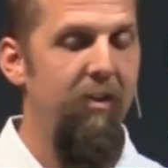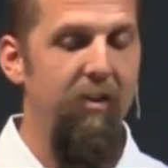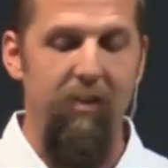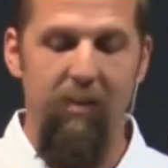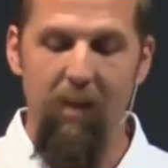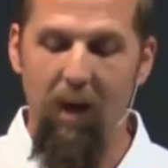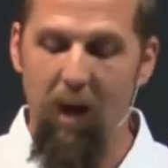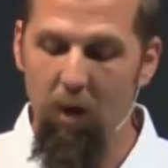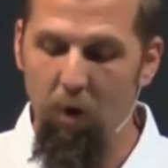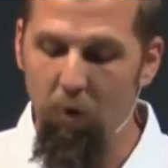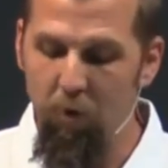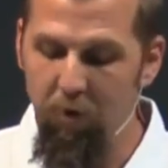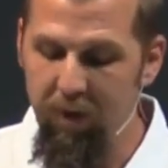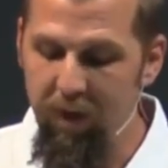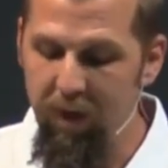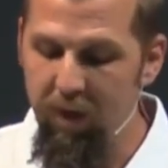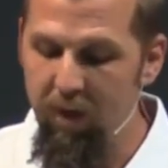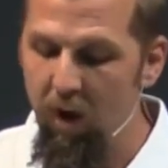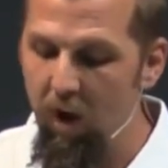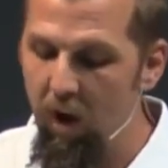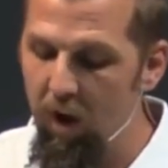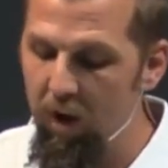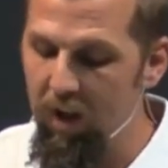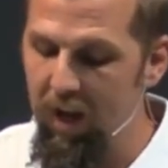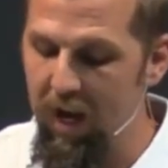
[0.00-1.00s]
not only in
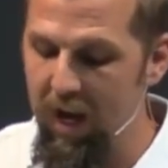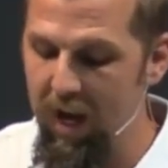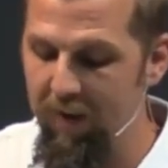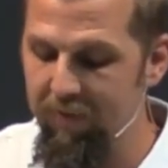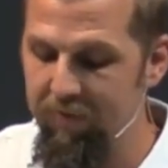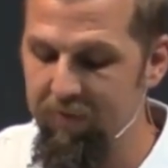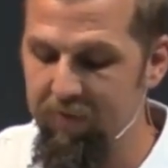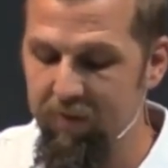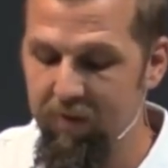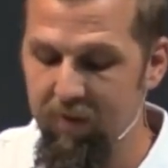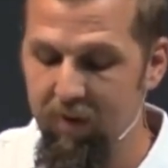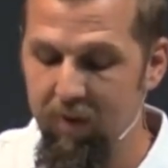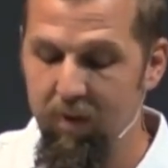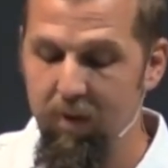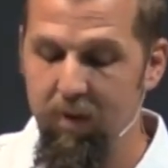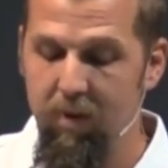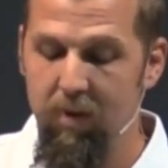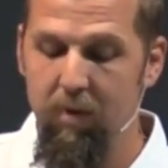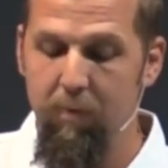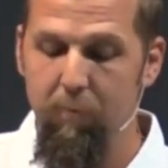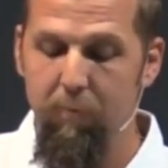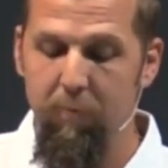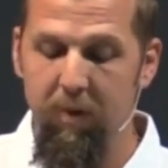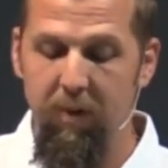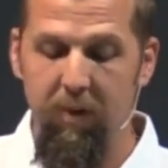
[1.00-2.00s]
our lives,
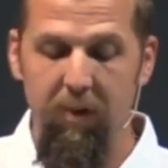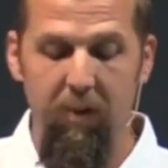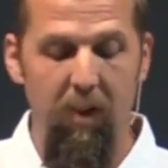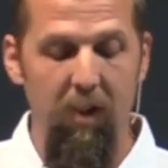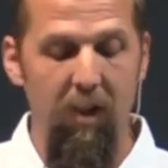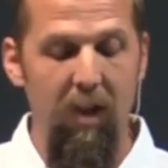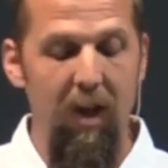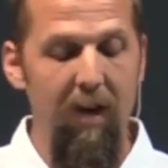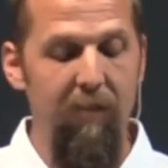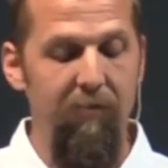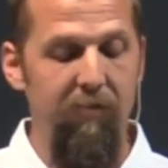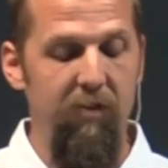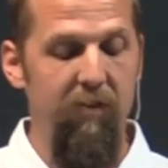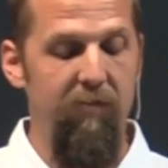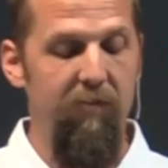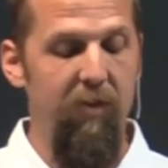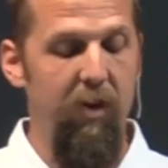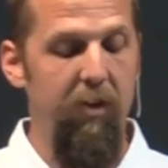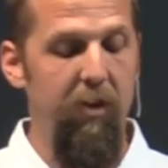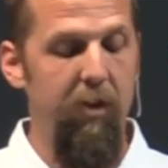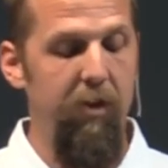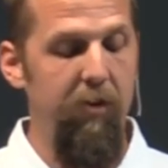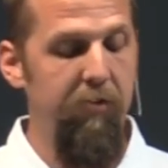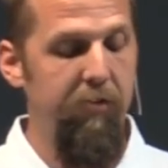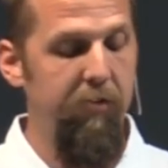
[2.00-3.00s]
but in the lives of
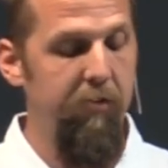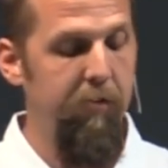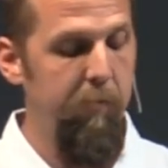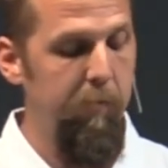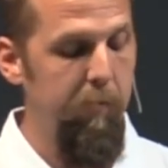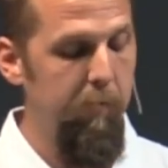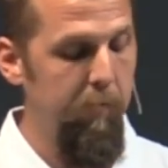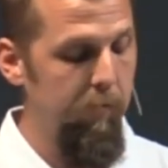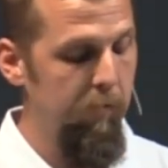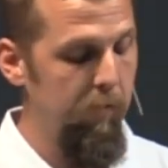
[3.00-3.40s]
others?